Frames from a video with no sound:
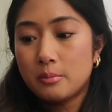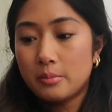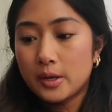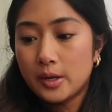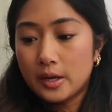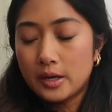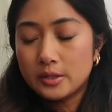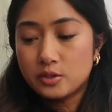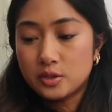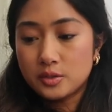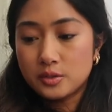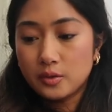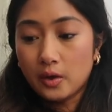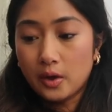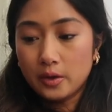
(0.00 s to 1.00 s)
but I just
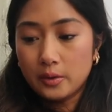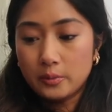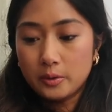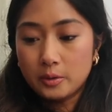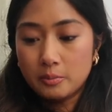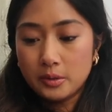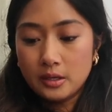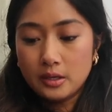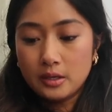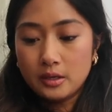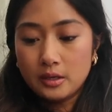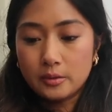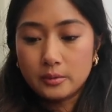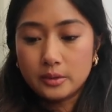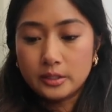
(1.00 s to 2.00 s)
thought it would be
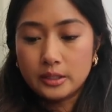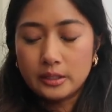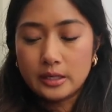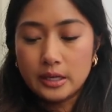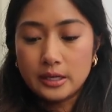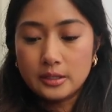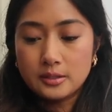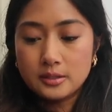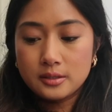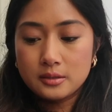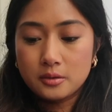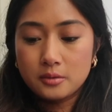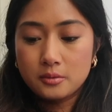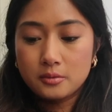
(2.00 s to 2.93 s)
a really nice